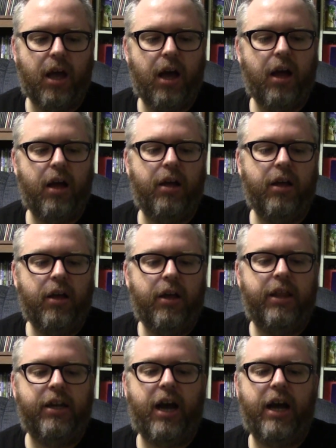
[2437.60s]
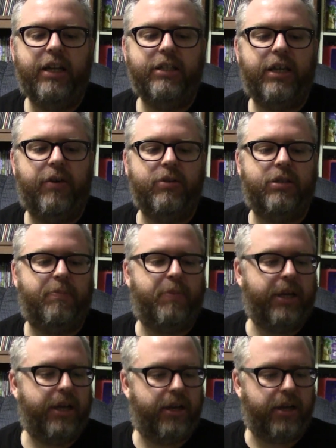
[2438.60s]
Uh, in the nineties, there was a
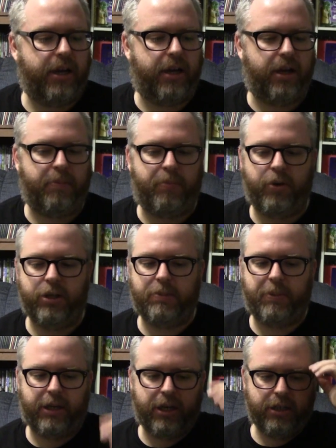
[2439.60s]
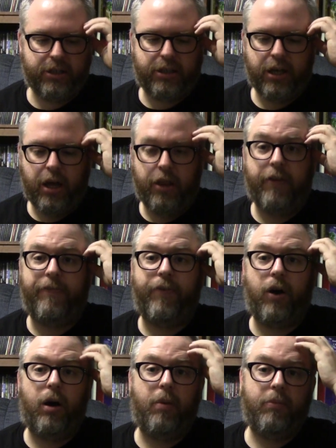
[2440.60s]
big uh, push because The
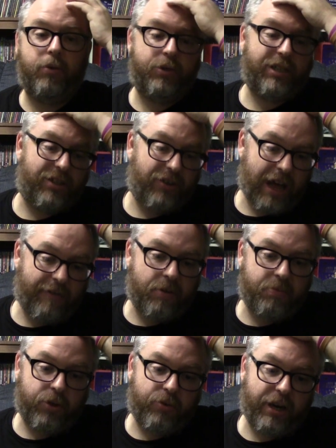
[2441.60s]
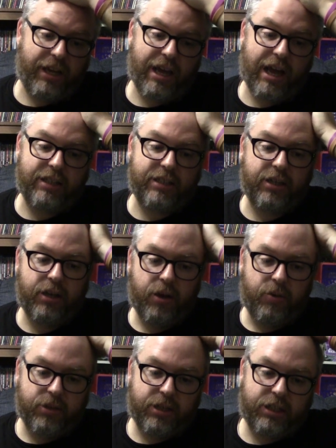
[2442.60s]
Firm, which I don't have on Blu-ray yet,
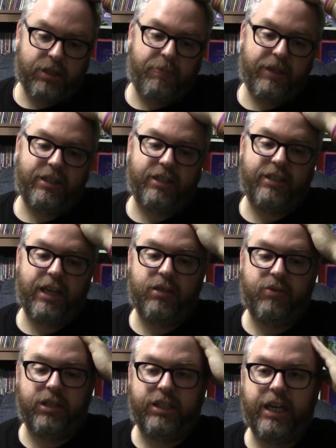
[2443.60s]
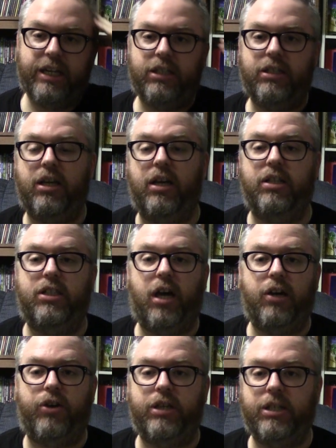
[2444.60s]
was such a big success with the J uh,
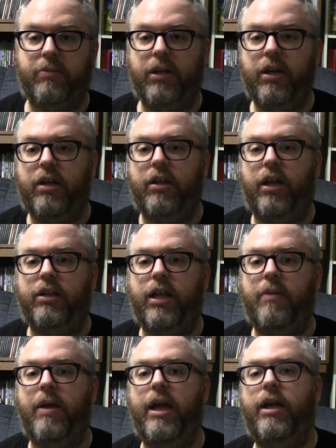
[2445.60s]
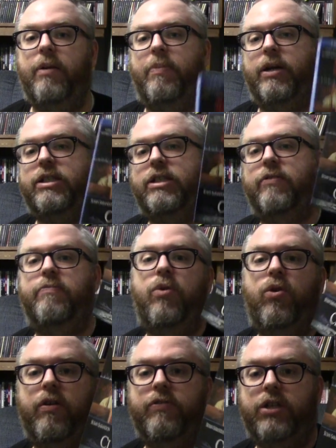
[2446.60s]
John Grisham that they made a bunch of
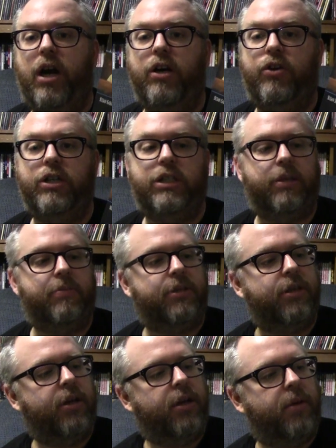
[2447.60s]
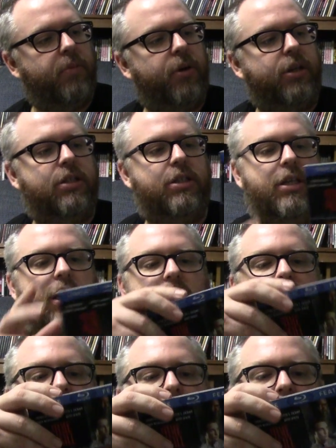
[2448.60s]
more of John Grisham's book. This is a
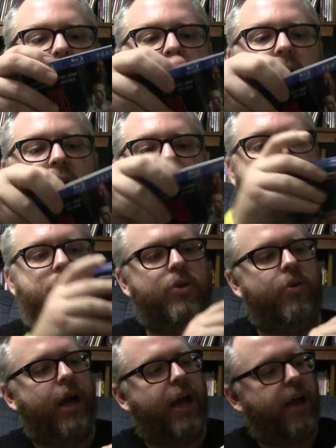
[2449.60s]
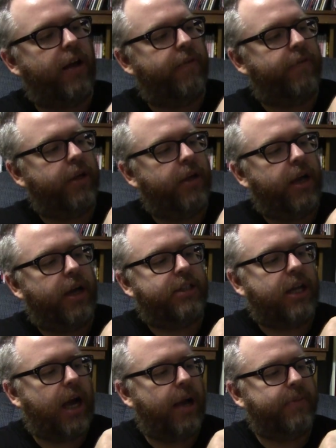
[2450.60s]
nice slipcover. Now, I do have A
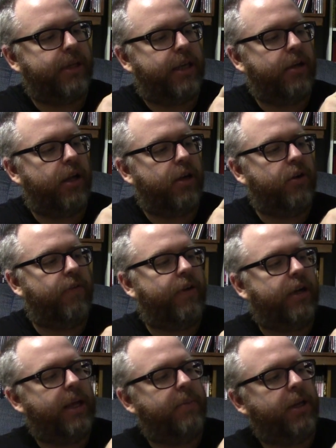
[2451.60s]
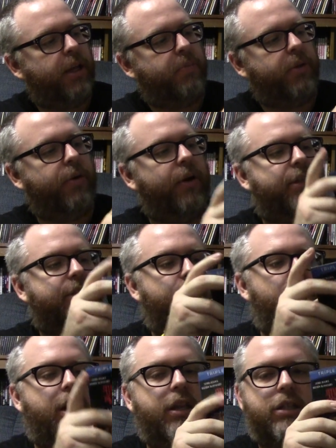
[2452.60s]
Time to Kill. I don't know if I'll keep the other Blu-ray because I
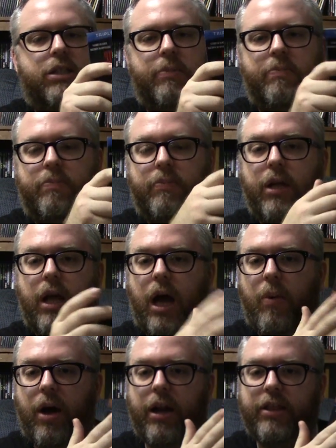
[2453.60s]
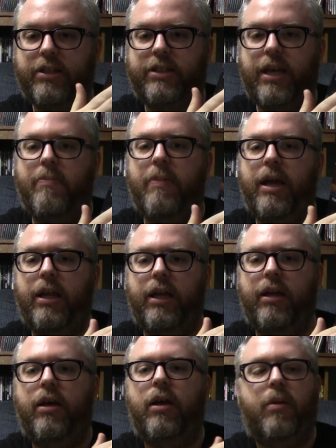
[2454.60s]
wanted this com I wanted this set
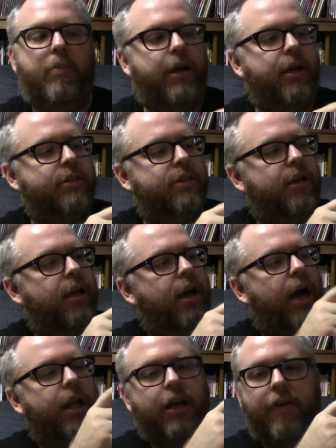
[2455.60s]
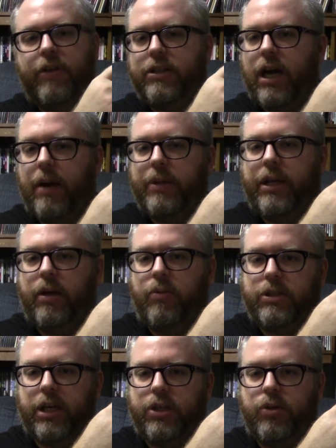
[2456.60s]
mainly because I love A Time to Kill,
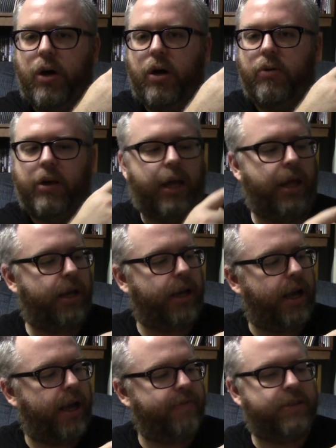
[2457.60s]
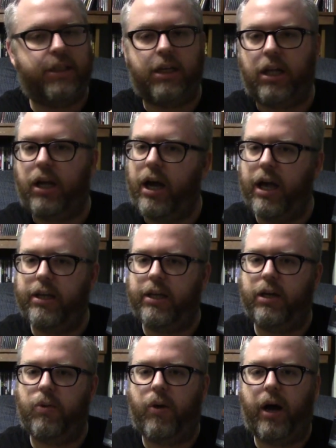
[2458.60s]
which I do own, and I haven't seen The Client
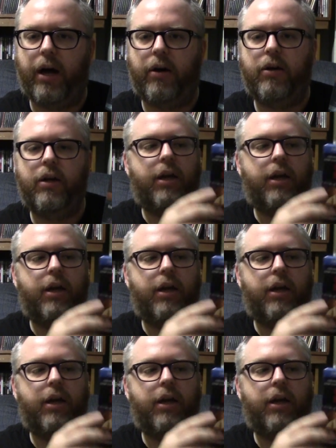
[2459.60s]
in a while,